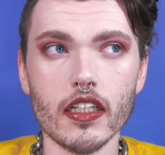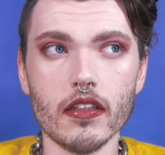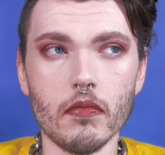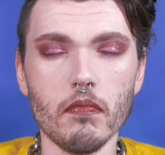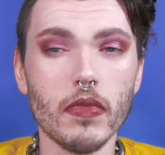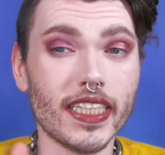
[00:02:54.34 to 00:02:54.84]

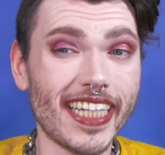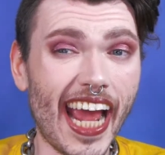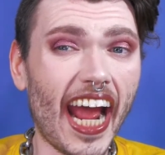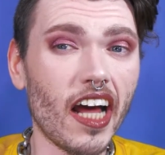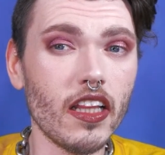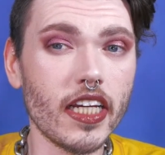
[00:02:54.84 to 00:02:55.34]

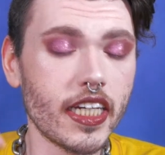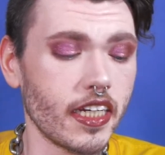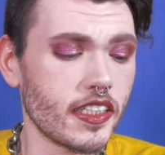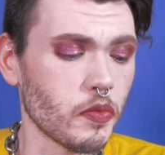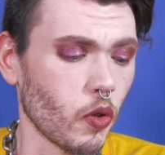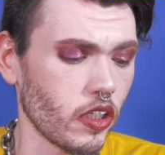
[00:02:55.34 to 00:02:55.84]
metallic,
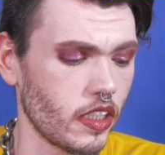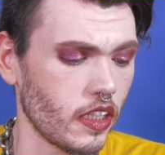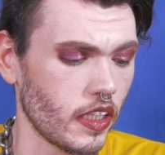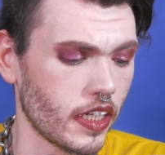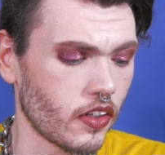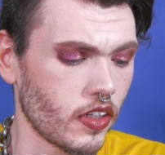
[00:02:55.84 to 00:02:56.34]
it's more
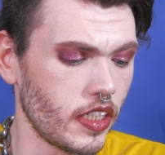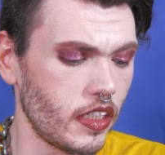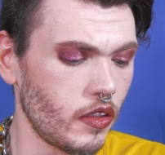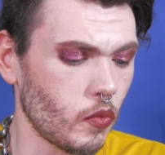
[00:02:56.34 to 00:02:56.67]
glittery,